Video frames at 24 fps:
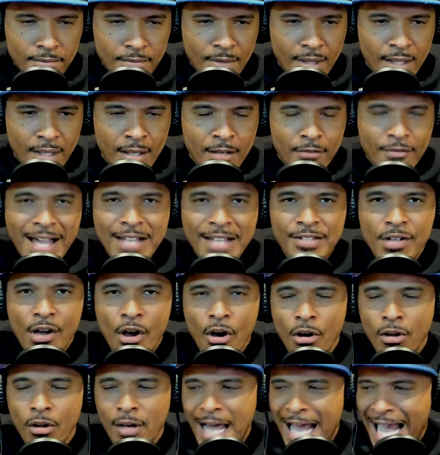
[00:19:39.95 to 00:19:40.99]
that's
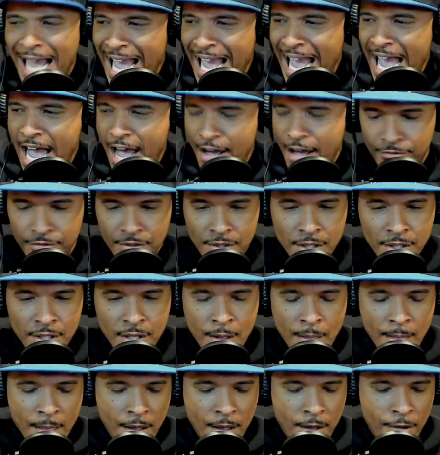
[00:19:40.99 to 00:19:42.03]
all I have
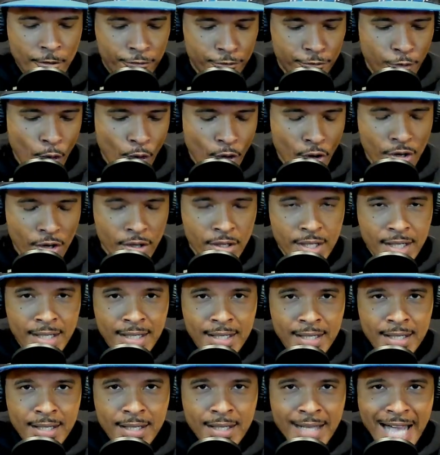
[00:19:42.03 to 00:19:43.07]
for
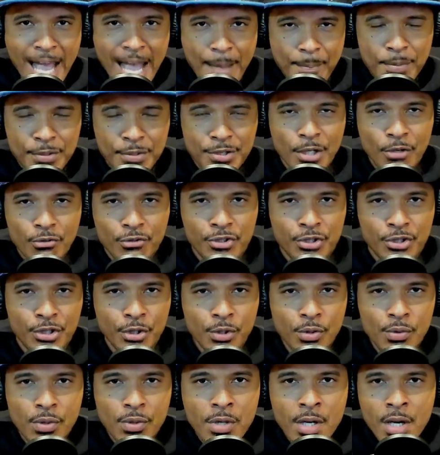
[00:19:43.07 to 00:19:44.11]
episode
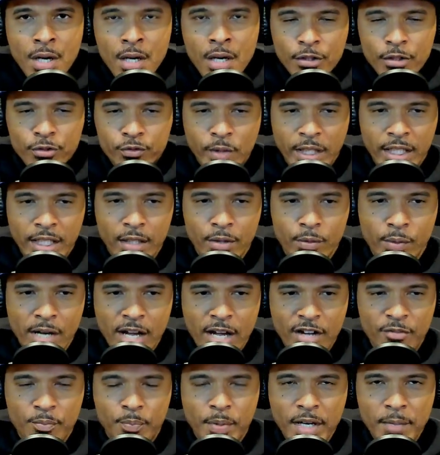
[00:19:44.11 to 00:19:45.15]
2 of Rated
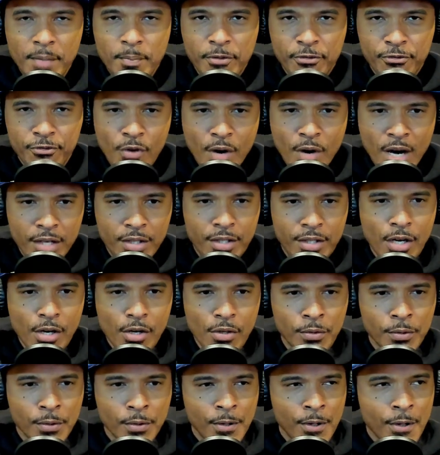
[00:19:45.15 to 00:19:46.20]
Rev. But before I
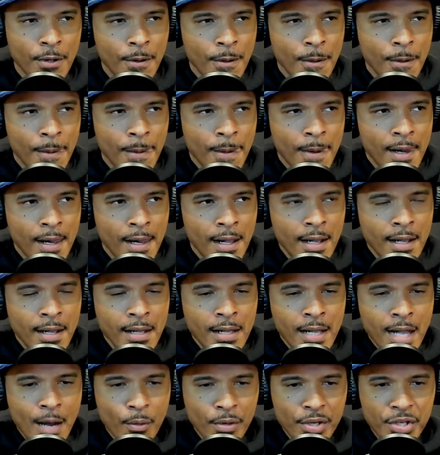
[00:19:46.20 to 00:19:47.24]
go,
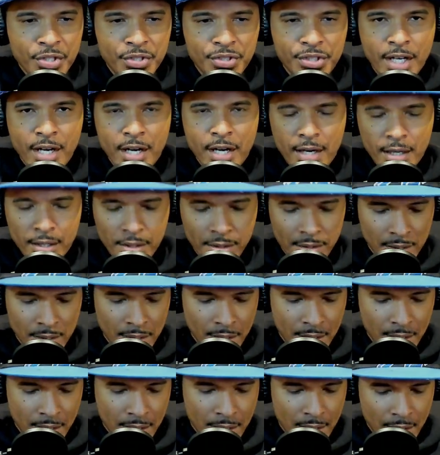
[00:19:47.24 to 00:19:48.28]
I want to share
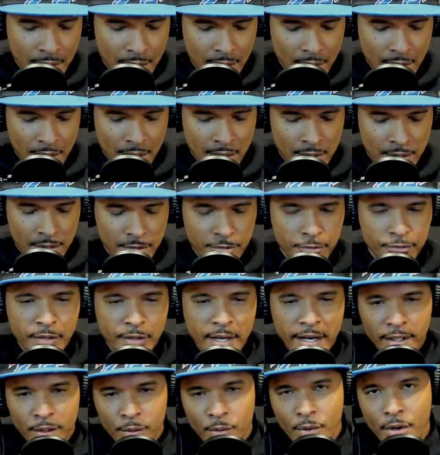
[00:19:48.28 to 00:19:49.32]
some
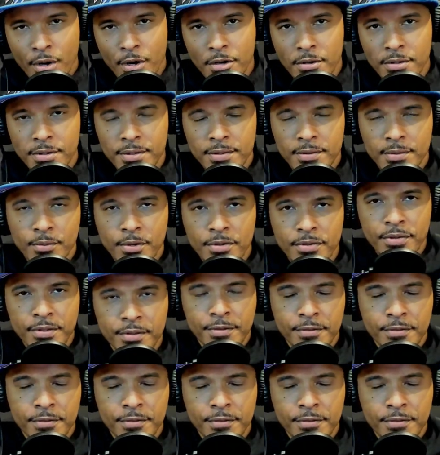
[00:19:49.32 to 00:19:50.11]
final words with you.